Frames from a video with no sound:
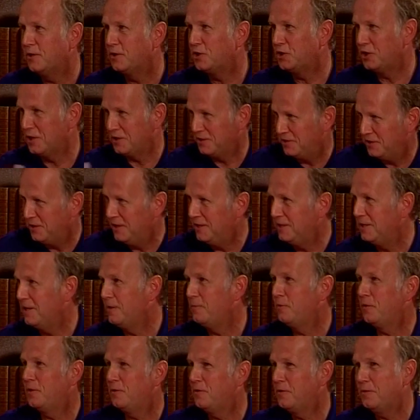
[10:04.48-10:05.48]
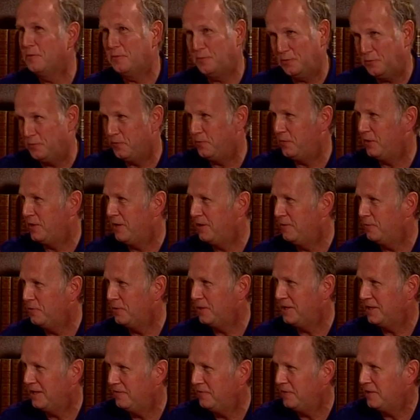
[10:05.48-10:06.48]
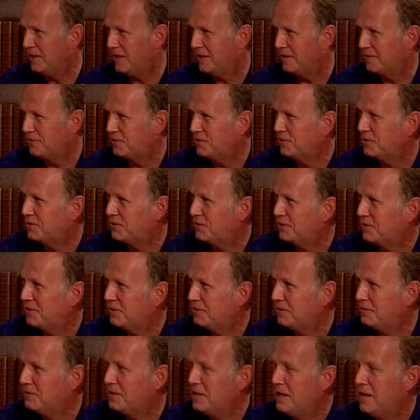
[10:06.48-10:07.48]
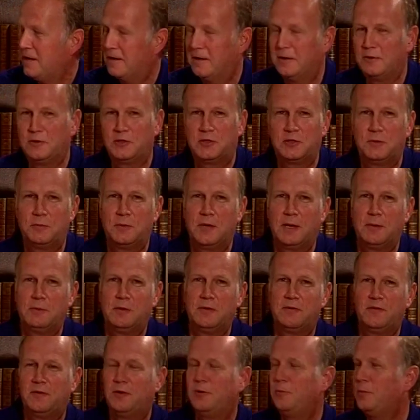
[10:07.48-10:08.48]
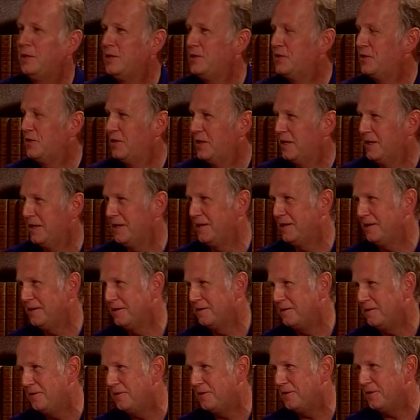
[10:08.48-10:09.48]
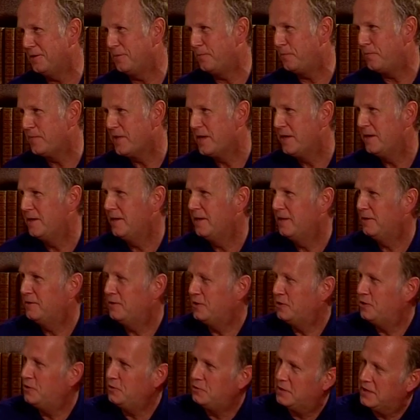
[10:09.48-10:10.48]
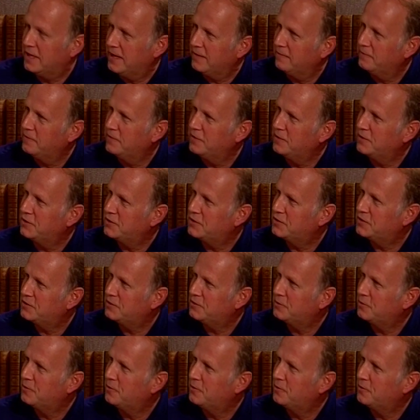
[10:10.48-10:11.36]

Yesh Atid, they were giving out just close to where we're filming today. And did you canvass?